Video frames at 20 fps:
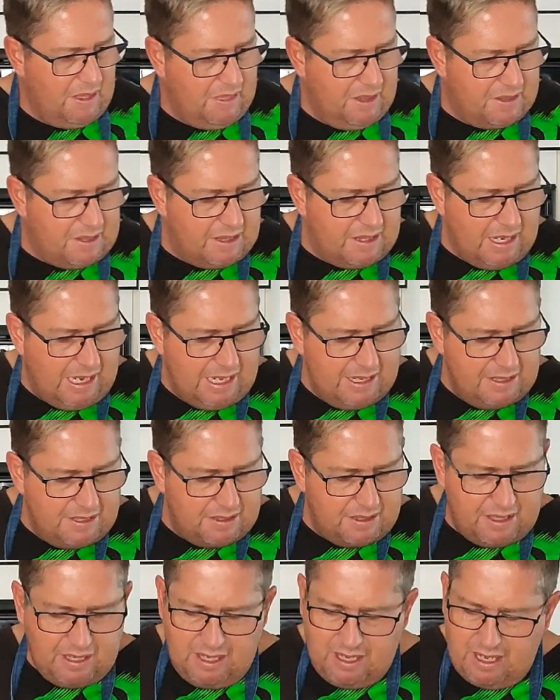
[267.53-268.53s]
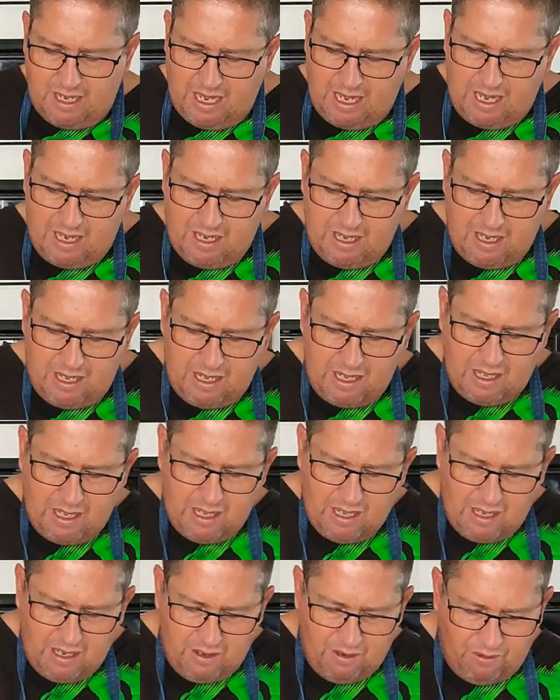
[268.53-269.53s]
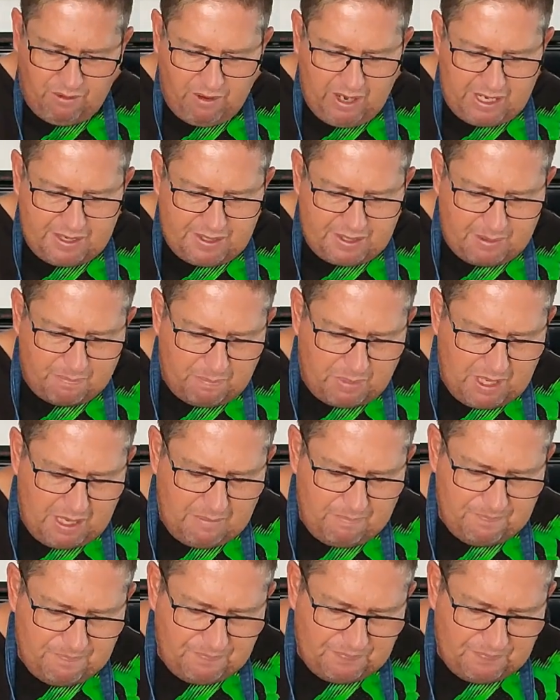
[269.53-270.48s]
the taste in any recipe.